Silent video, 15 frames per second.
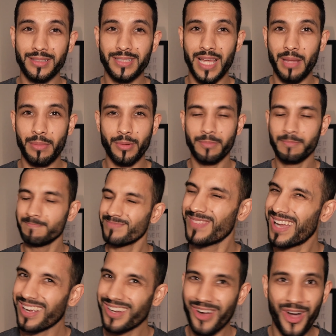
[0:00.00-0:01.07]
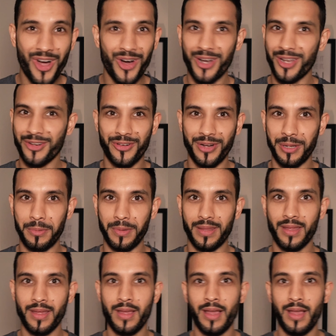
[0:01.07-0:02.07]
table, I can't agree with.